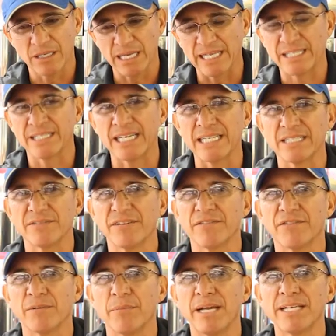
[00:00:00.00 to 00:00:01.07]
exchange of
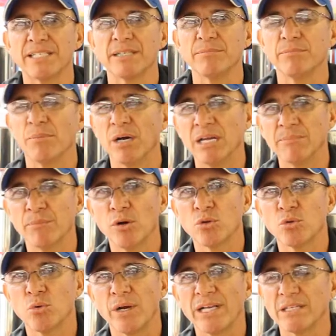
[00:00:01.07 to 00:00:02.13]
information in
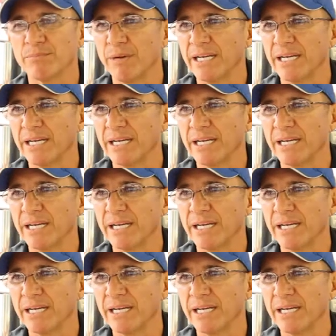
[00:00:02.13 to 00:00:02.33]
both ways.